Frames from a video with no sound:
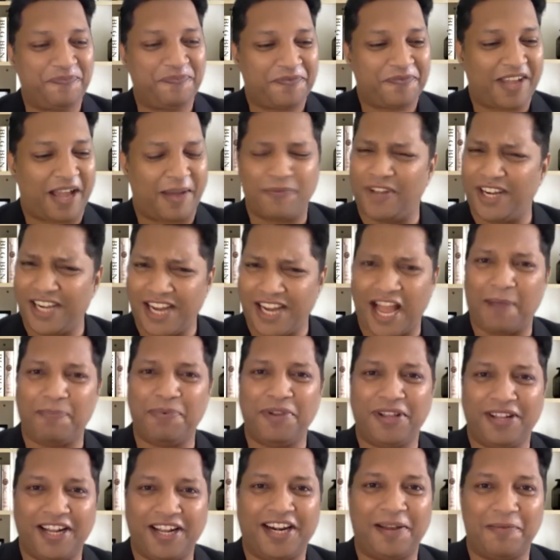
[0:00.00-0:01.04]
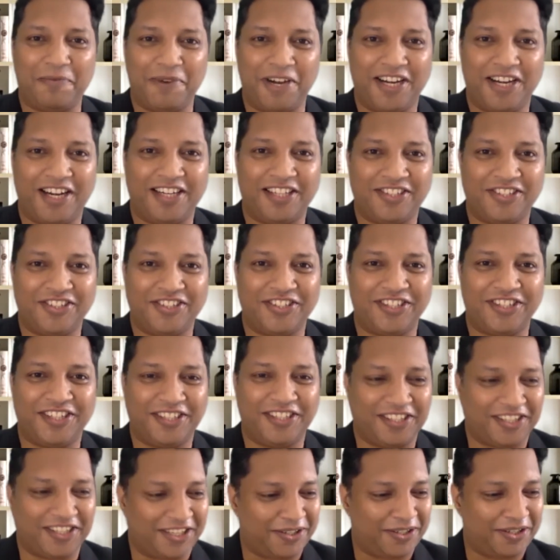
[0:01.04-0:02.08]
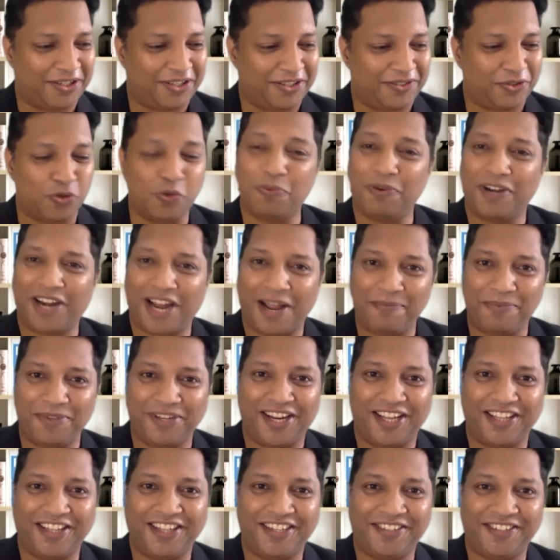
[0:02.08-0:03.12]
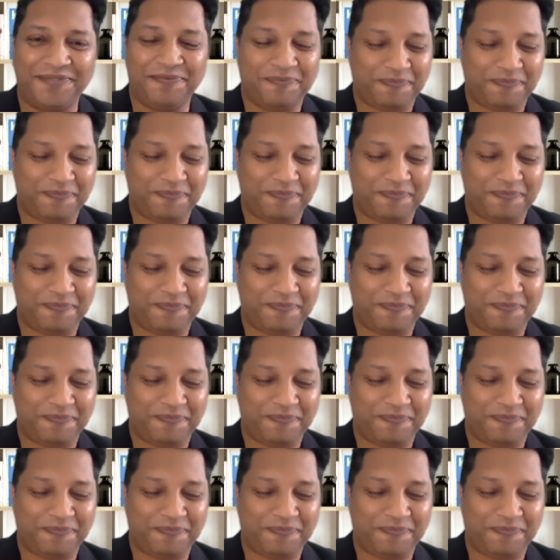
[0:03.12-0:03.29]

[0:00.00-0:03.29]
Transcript: I'm very happy that I made that decision. Super happy rather.